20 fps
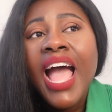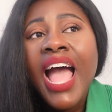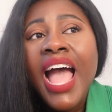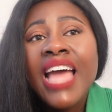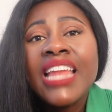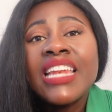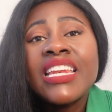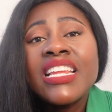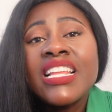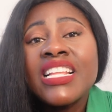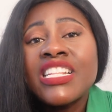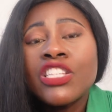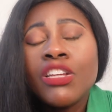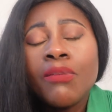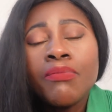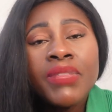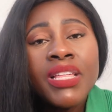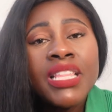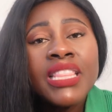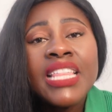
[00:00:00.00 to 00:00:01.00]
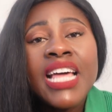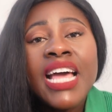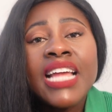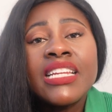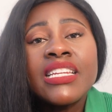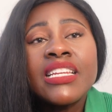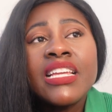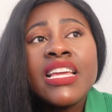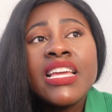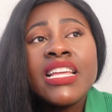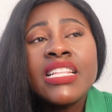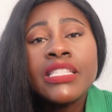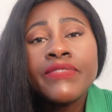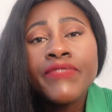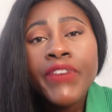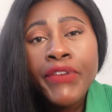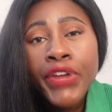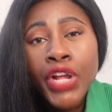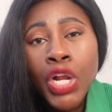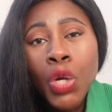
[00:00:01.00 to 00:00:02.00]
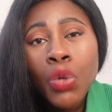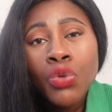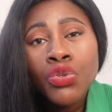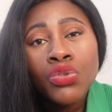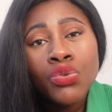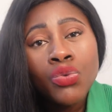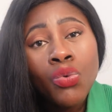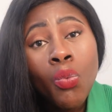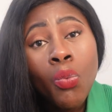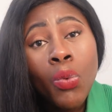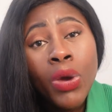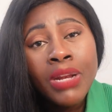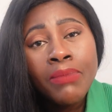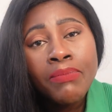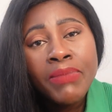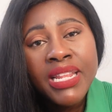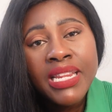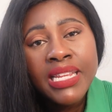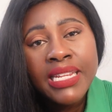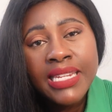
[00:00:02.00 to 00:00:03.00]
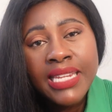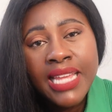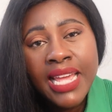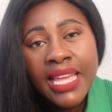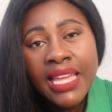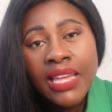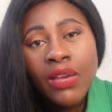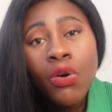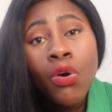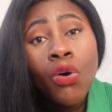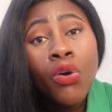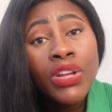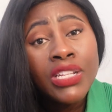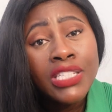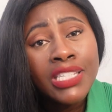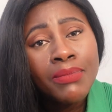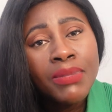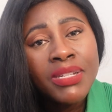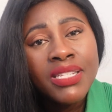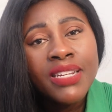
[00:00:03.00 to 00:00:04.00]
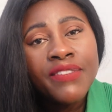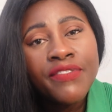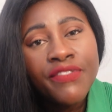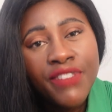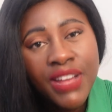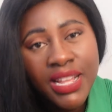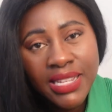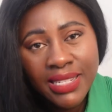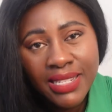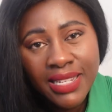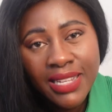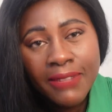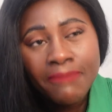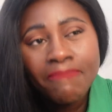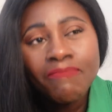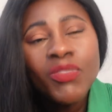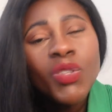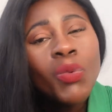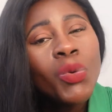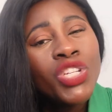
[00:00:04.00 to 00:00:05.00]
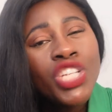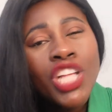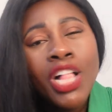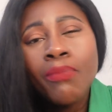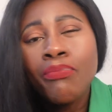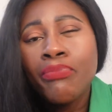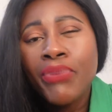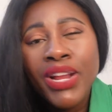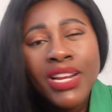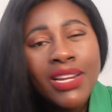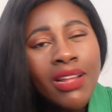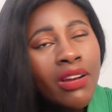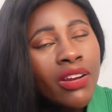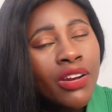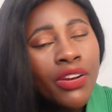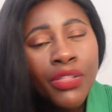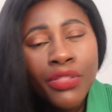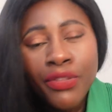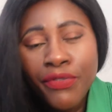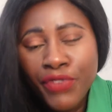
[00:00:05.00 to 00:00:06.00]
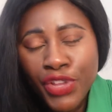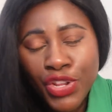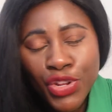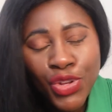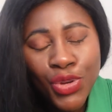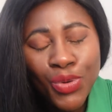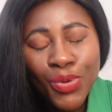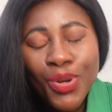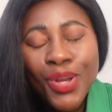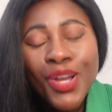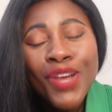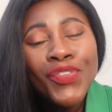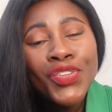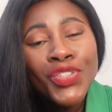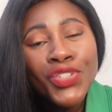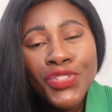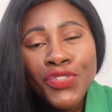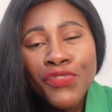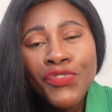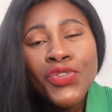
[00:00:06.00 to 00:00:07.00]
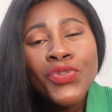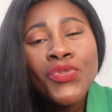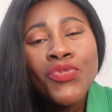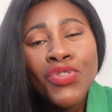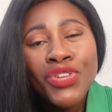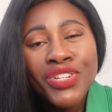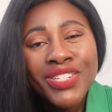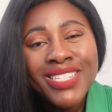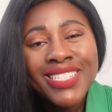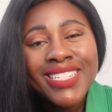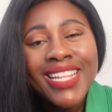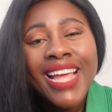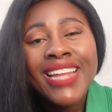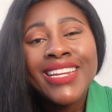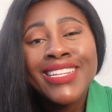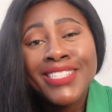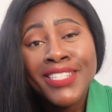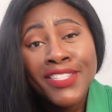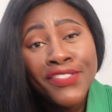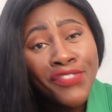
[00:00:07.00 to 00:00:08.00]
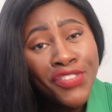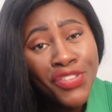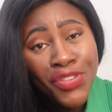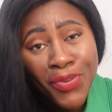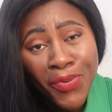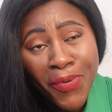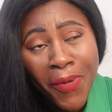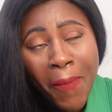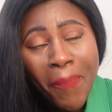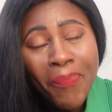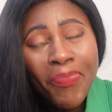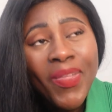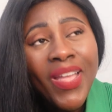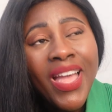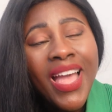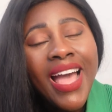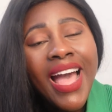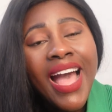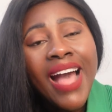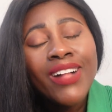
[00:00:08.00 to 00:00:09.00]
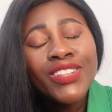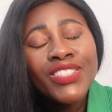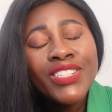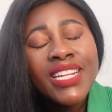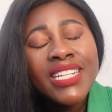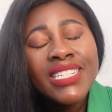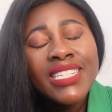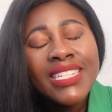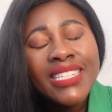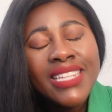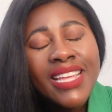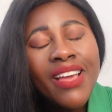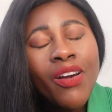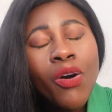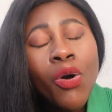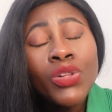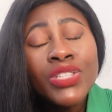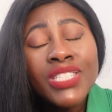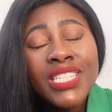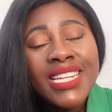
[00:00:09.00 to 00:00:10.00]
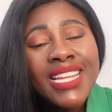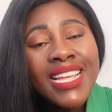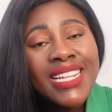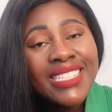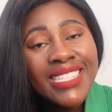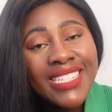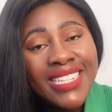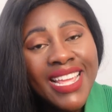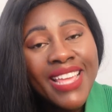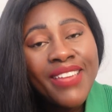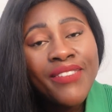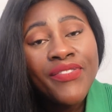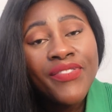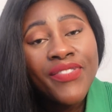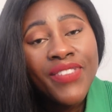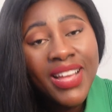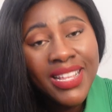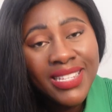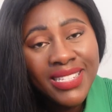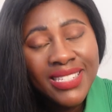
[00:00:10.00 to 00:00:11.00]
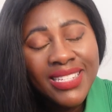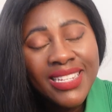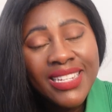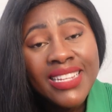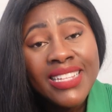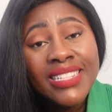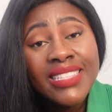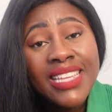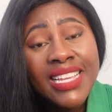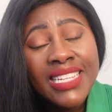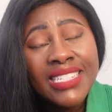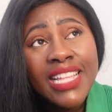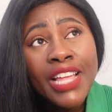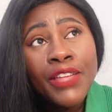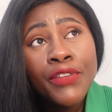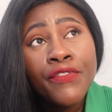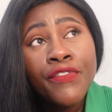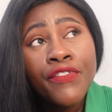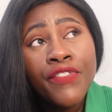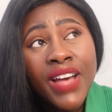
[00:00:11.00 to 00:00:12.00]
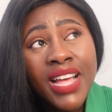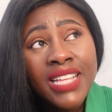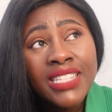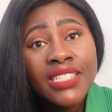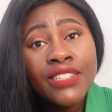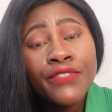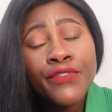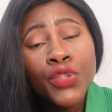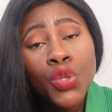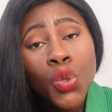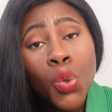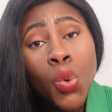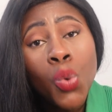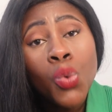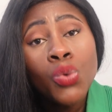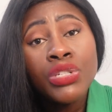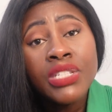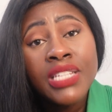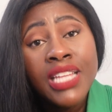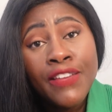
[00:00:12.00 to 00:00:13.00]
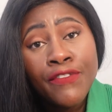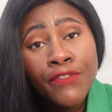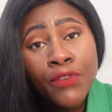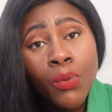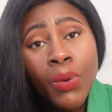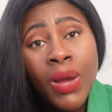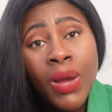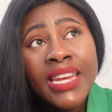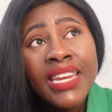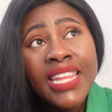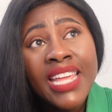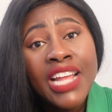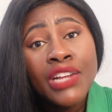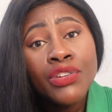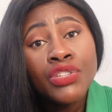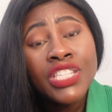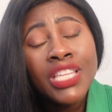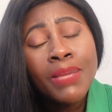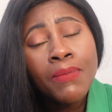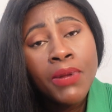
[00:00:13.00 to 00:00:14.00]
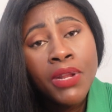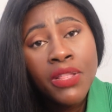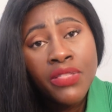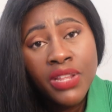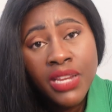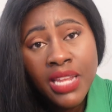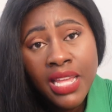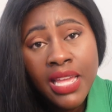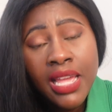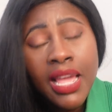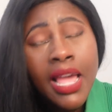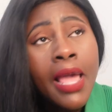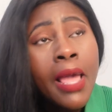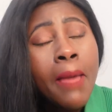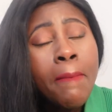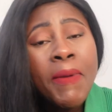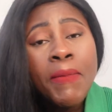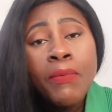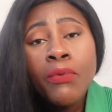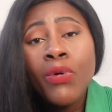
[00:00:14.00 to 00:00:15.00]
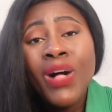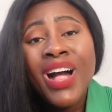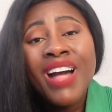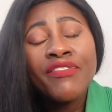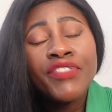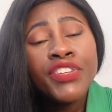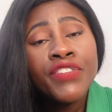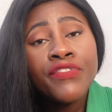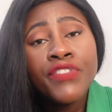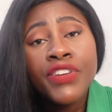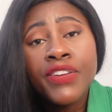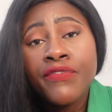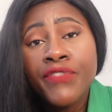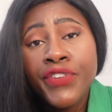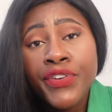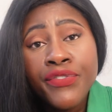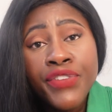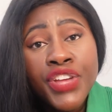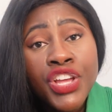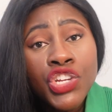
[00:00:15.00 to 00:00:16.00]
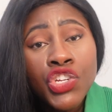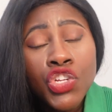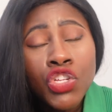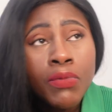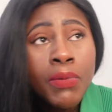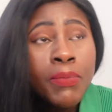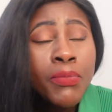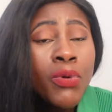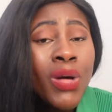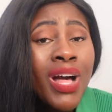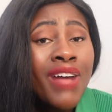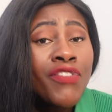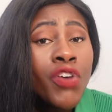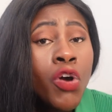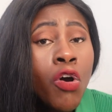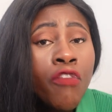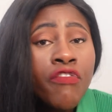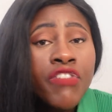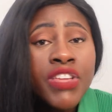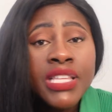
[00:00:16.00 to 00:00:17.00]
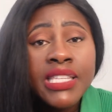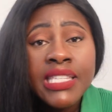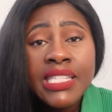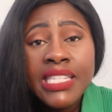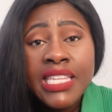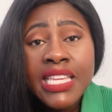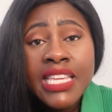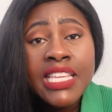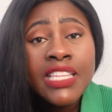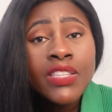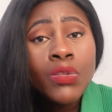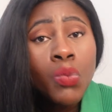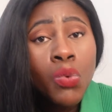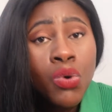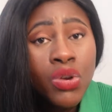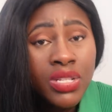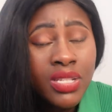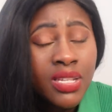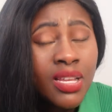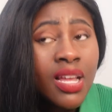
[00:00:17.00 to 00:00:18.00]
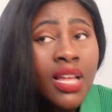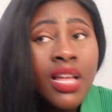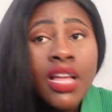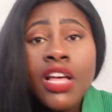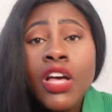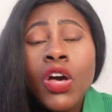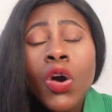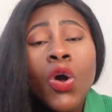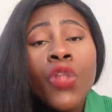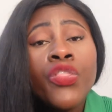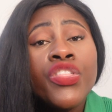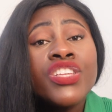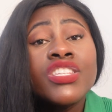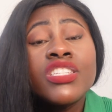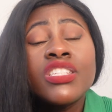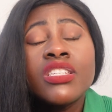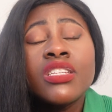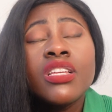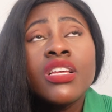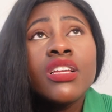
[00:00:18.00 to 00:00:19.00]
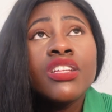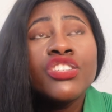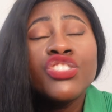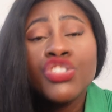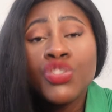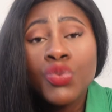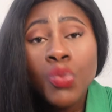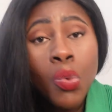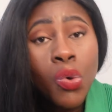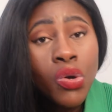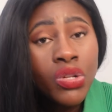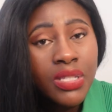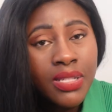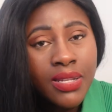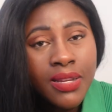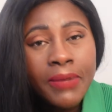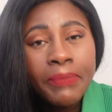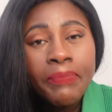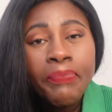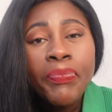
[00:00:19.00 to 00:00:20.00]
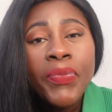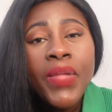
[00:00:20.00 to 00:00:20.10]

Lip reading: And it's something that it's very close to one meal a day or intermittent fasting, which I'll break down in another video. For those of you who understand, this is for you. Alternate day fasting, the days that you fast for the whole day for day and you skip another day. People have different variations. People have coffees, teas, water, others just water.